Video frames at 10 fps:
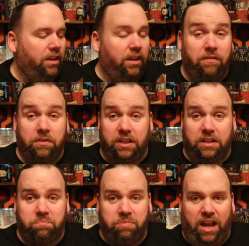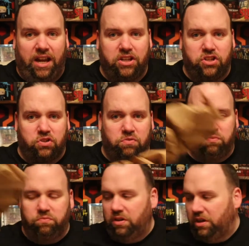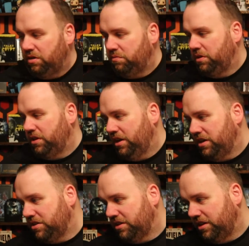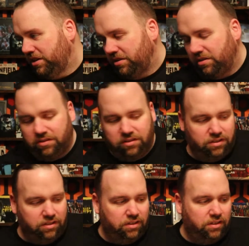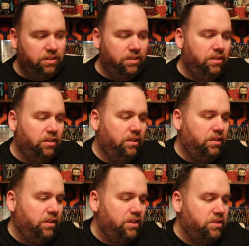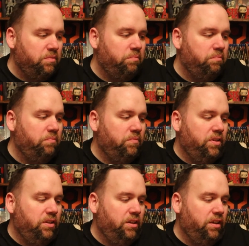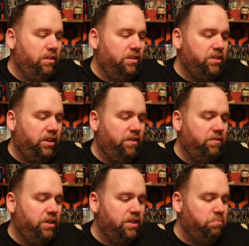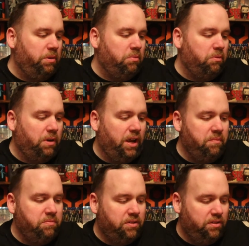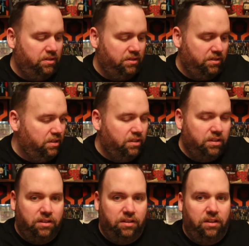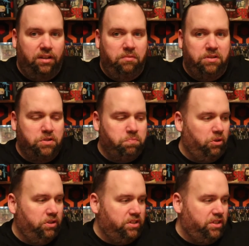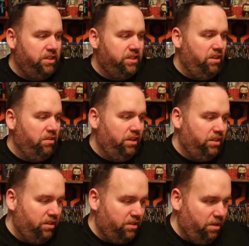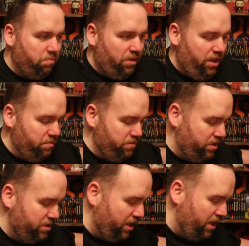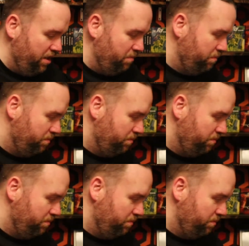Everything packaged really nicely here. Got some, looks like everything's bubble wrapped. Let me just pull these things out like a couple items at a time.